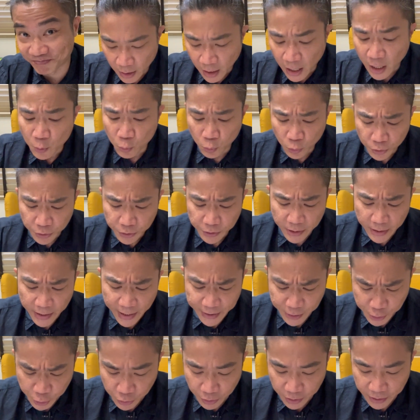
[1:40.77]
I would
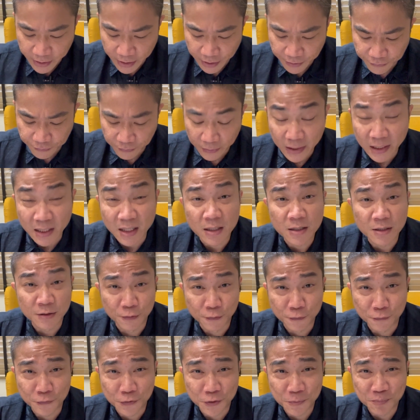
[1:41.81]
actually have
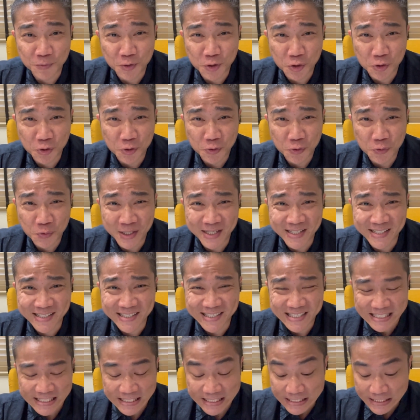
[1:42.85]
loved to
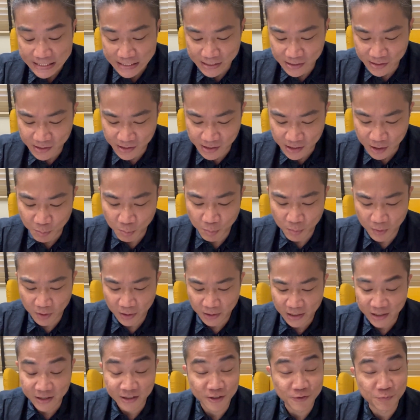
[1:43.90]
see some
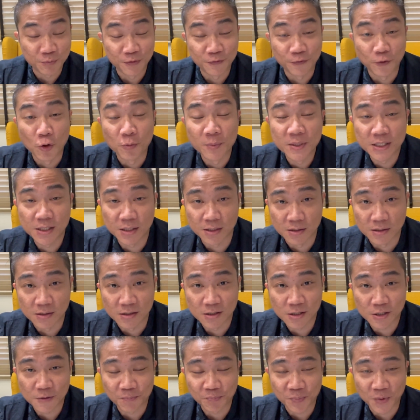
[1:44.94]
live
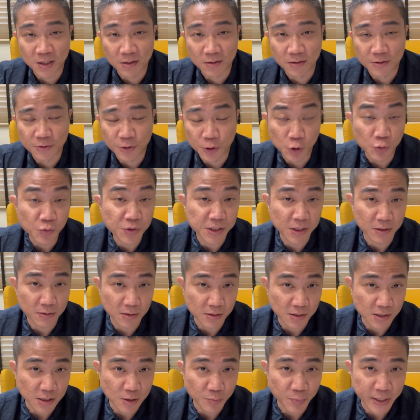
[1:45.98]
performances using the
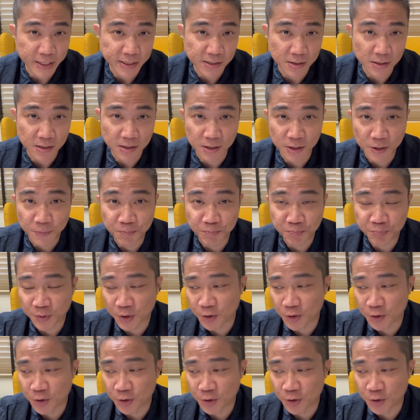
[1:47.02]
CPAT system,